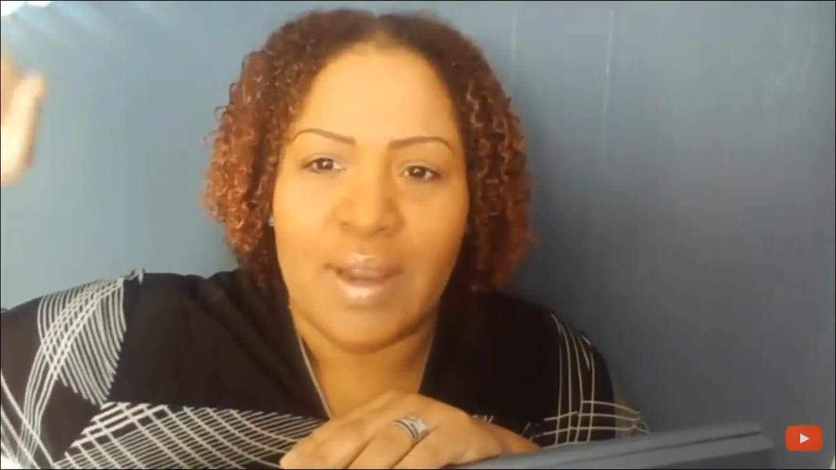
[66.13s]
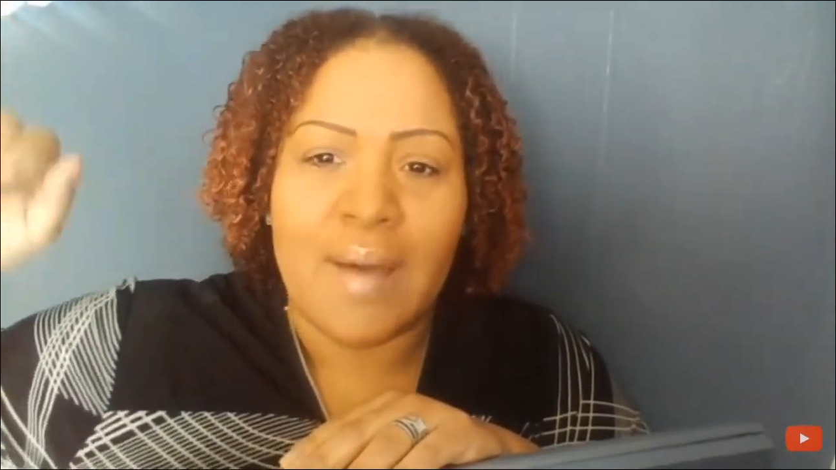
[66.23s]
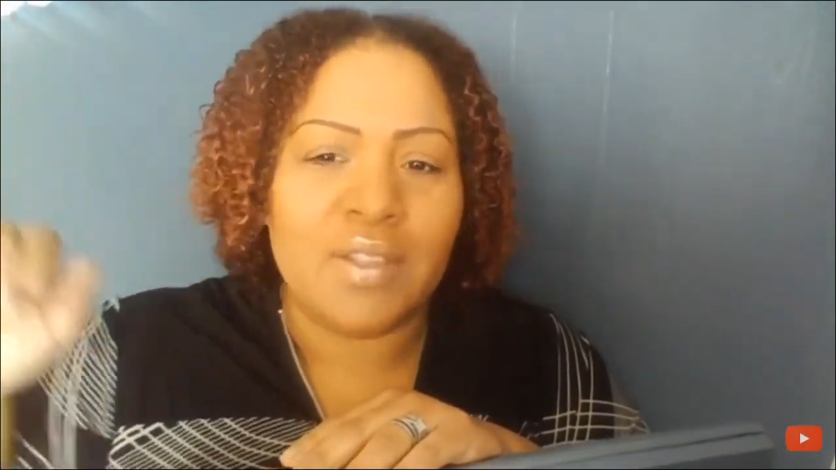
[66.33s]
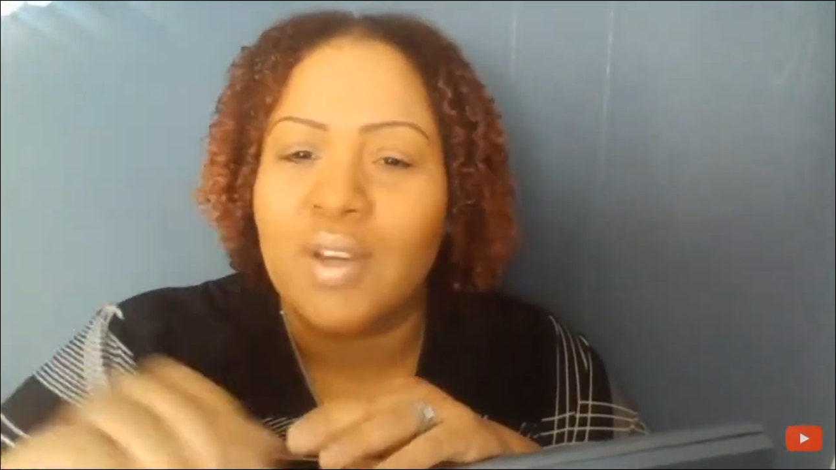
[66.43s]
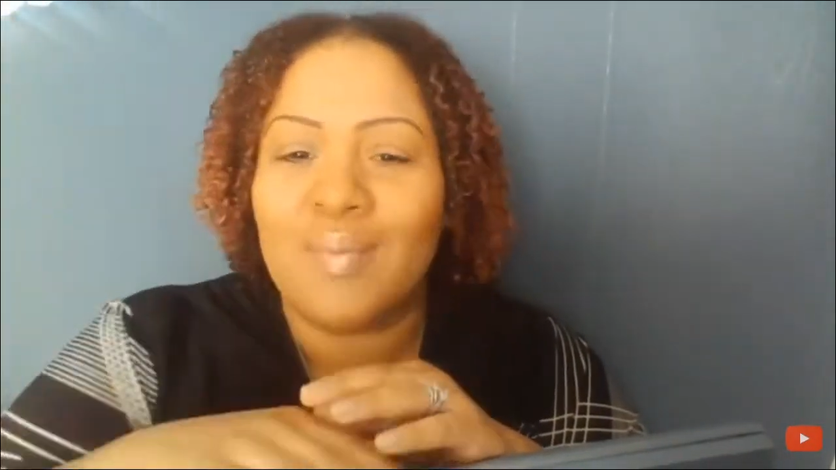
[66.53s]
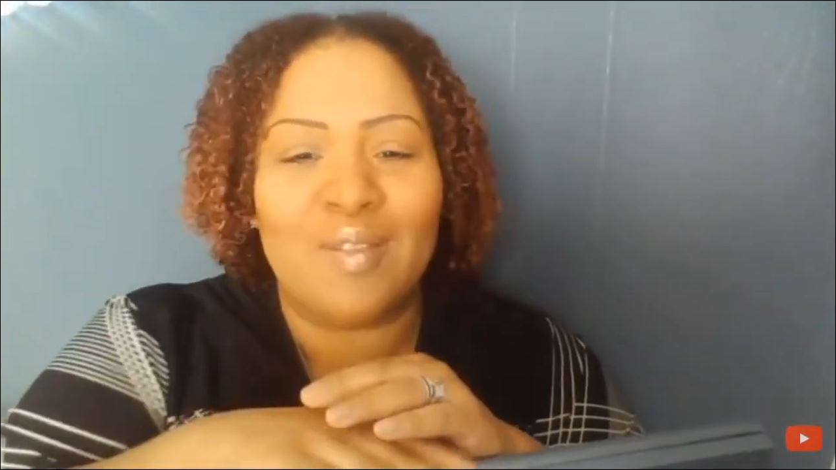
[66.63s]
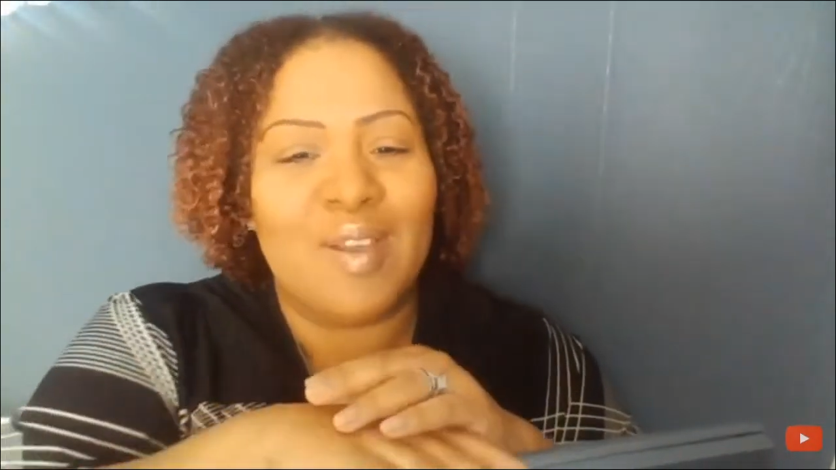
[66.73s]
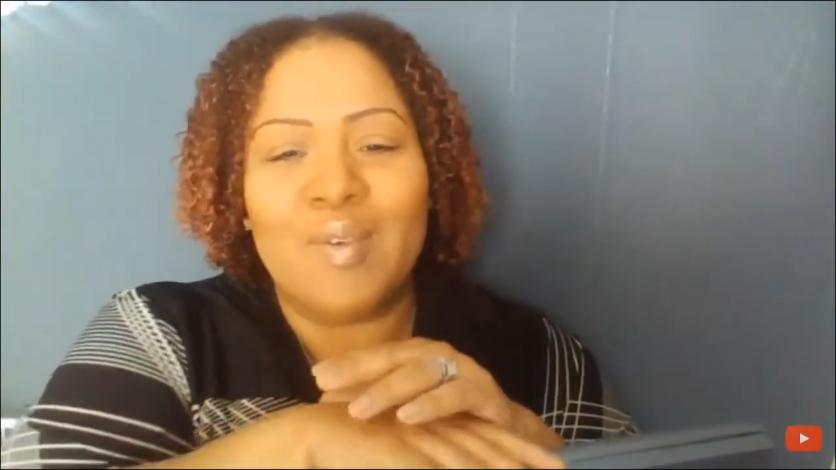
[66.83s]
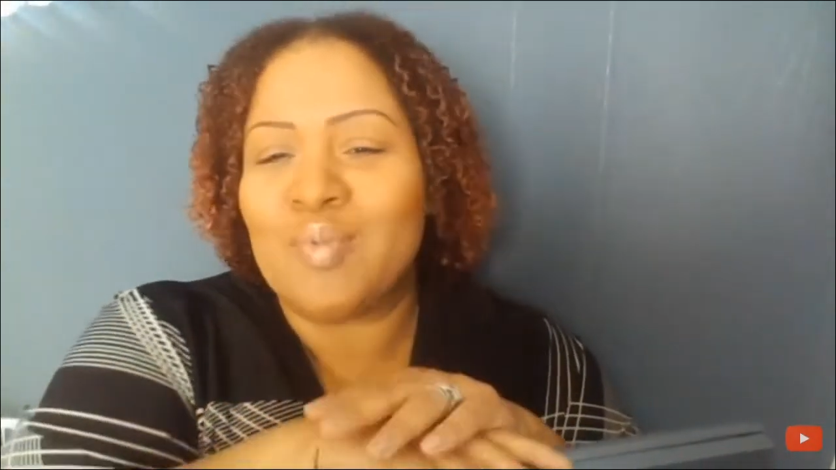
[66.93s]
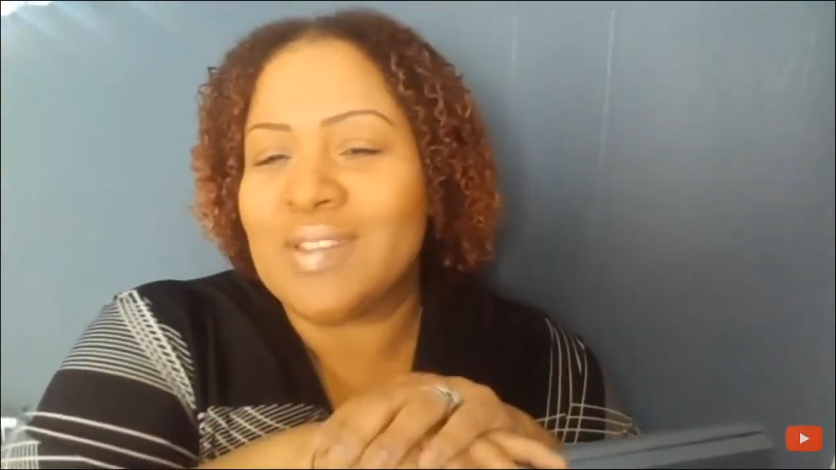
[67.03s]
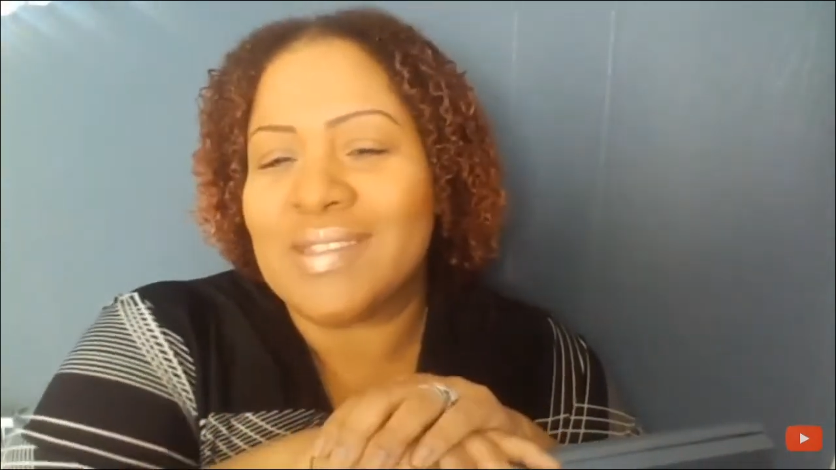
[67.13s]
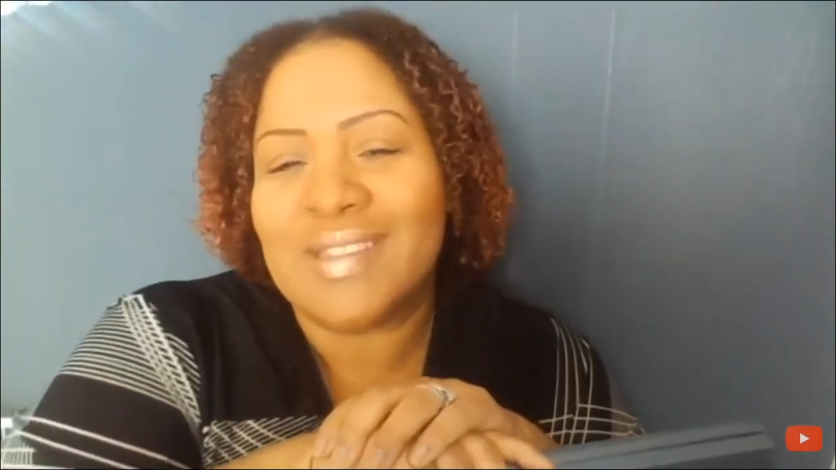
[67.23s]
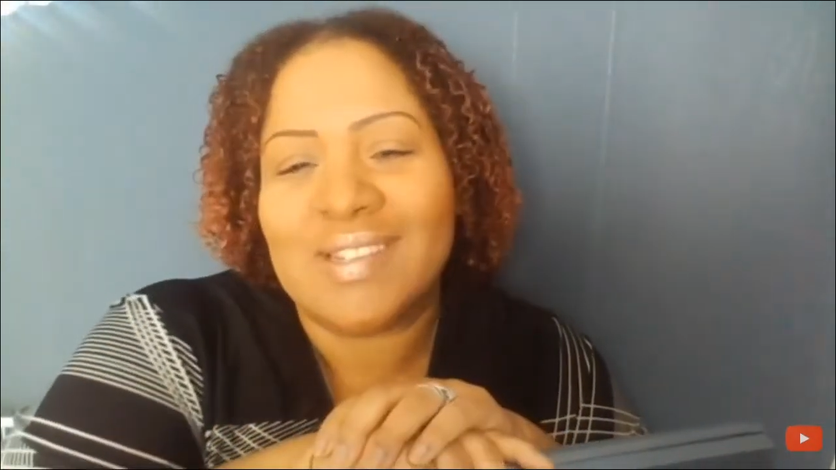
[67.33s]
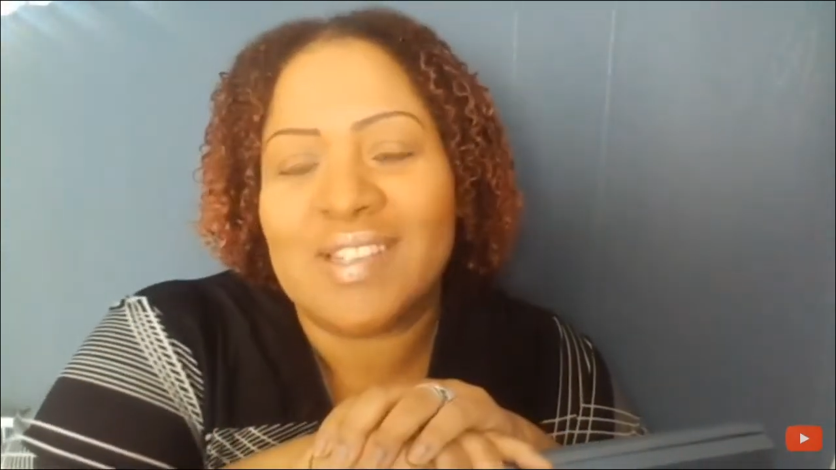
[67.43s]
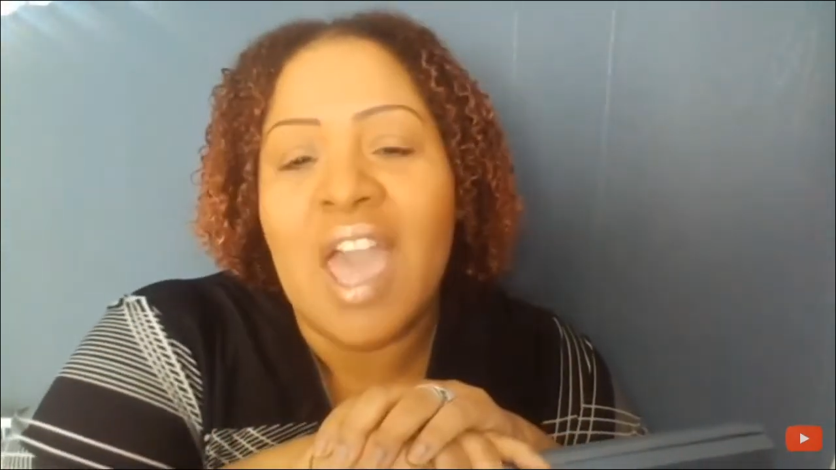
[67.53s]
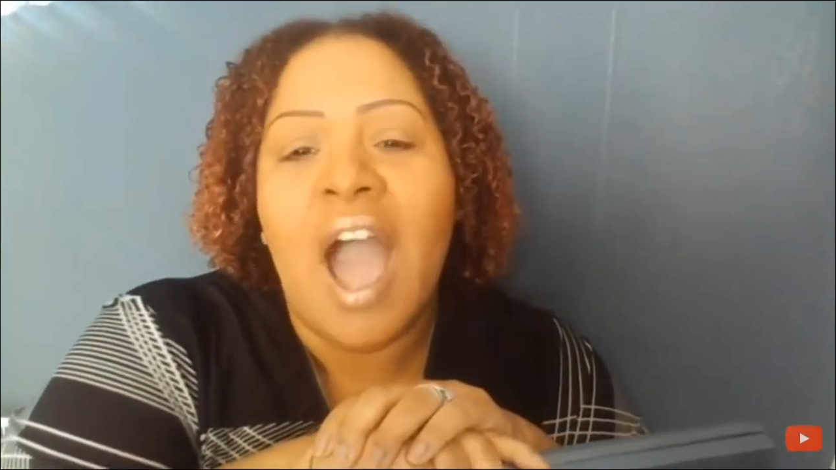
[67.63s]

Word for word: I'm not talking about rainbows, brothers and sisters.